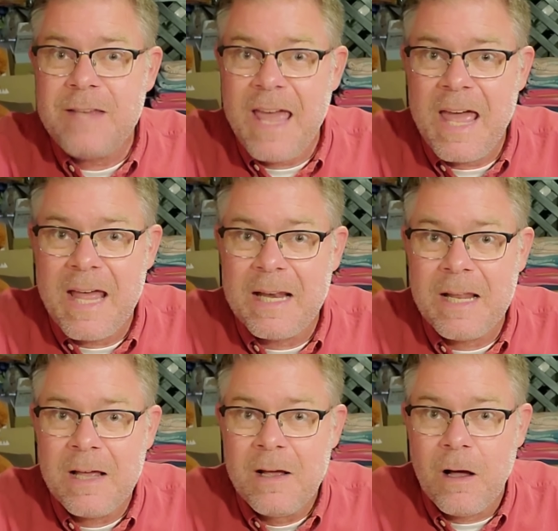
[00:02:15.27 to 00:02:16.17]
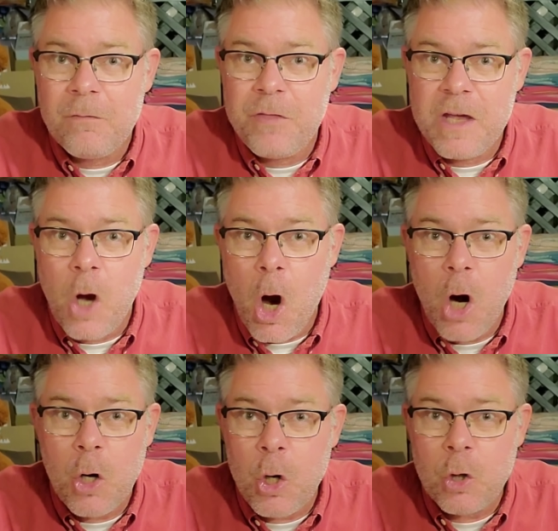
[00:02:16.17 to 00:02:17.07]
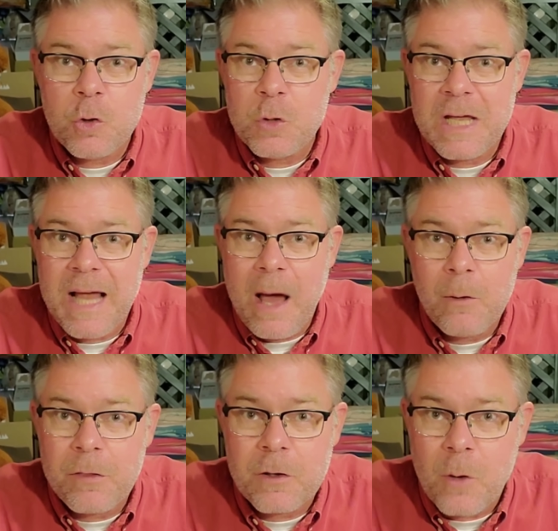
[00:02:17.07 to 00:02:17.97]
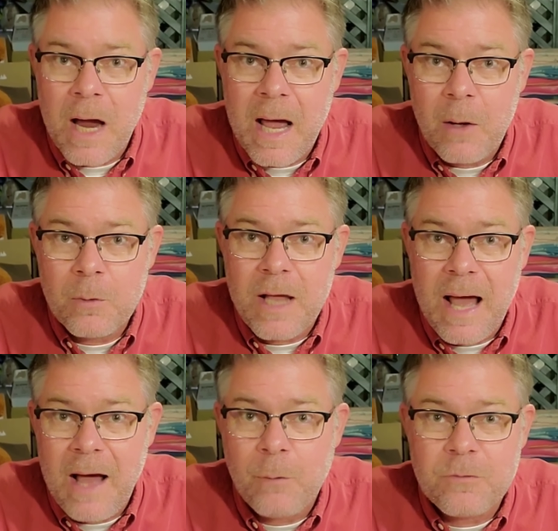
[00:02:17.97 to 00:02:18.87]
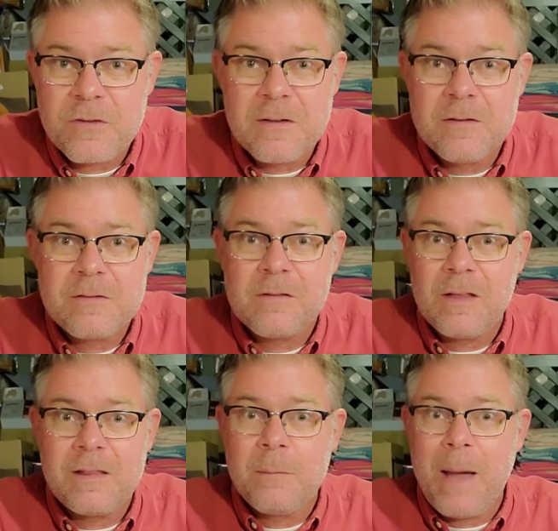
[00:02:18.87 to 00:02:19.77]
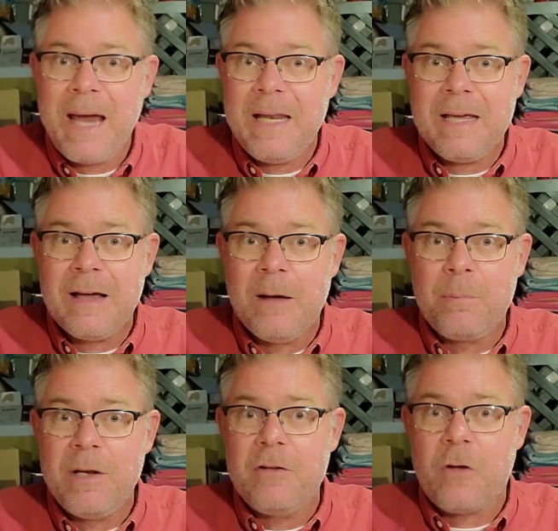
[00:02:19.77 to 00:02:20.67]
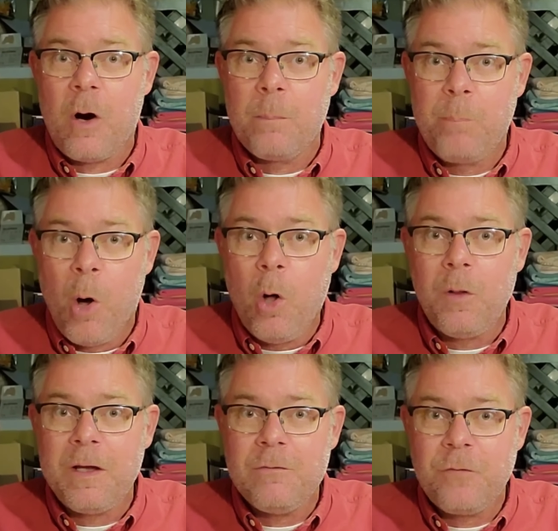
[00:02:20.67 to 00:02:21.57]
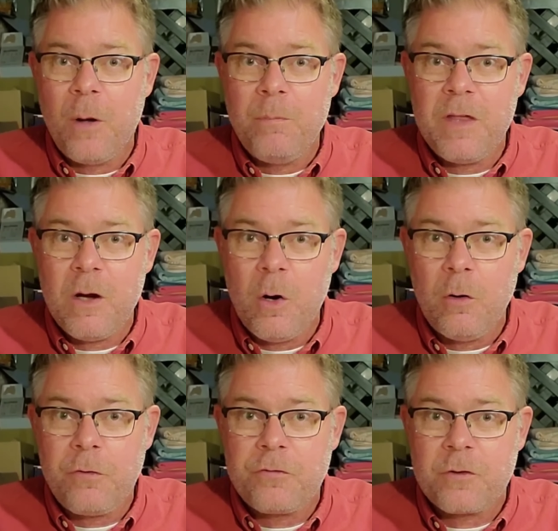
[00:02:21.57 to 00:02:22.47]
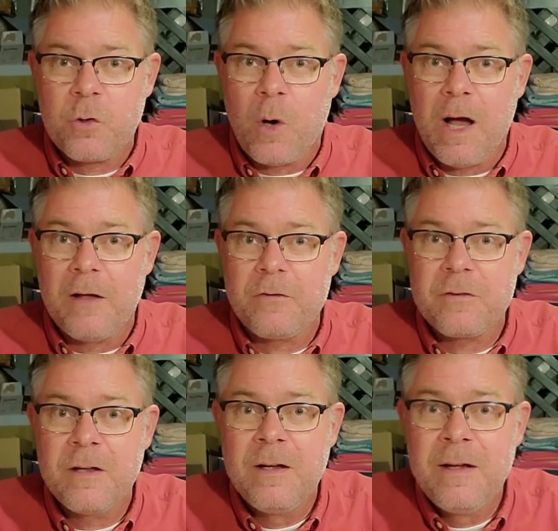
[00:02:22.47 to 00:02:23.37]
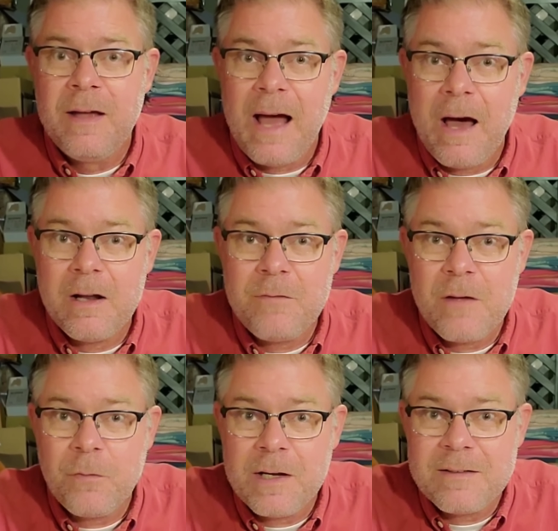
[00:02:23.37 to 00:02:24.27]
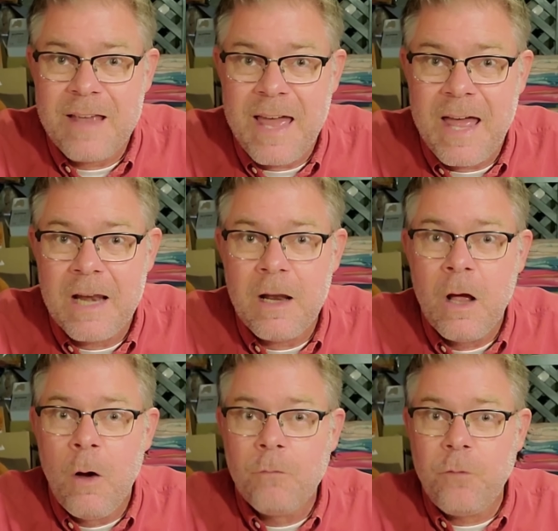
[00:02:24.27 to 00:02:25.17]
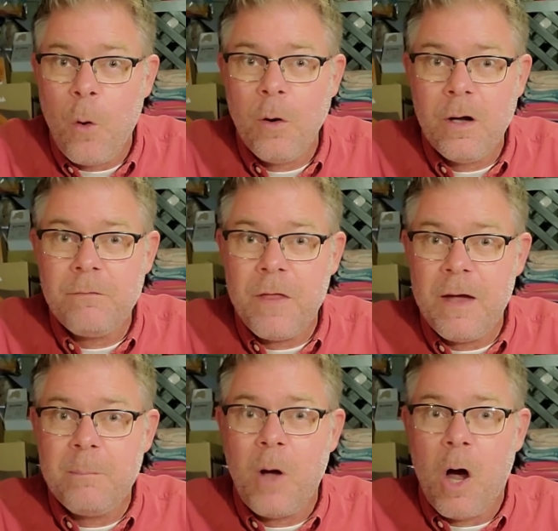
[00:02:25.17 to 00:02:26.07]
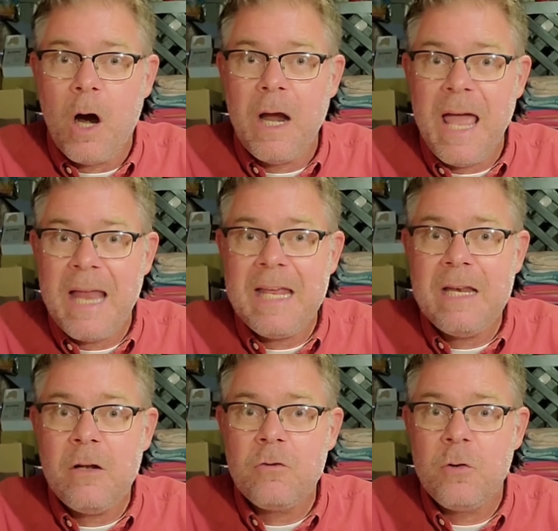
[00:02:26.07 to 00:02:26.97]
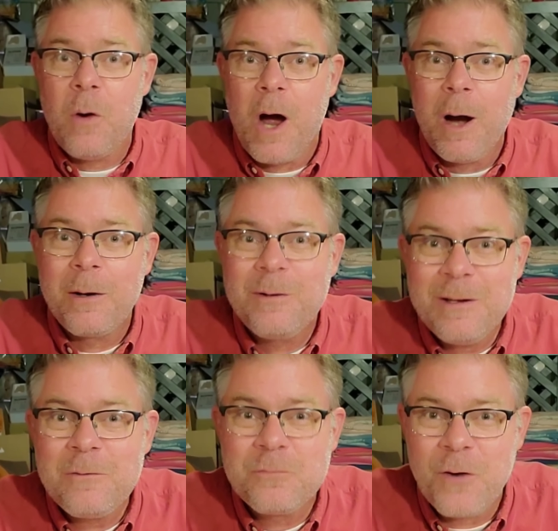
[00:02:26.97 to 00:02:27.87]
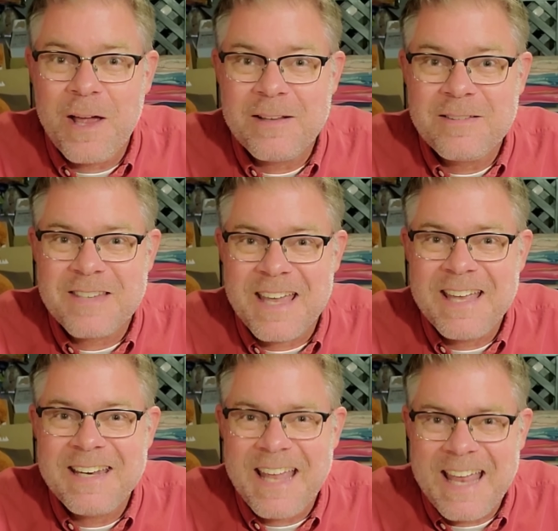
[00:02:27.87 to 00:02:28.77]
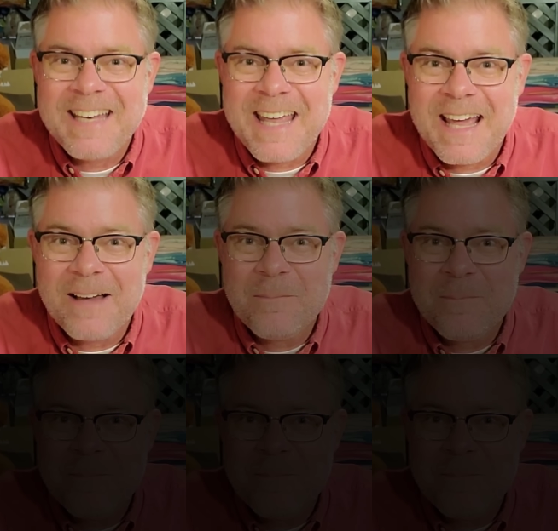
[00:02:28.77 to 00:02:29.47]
10 of the harder to get out of the ground ounces that the mining companies are pulling from the Earth's crust, out of every 10, four of them are heading to our good friends in India.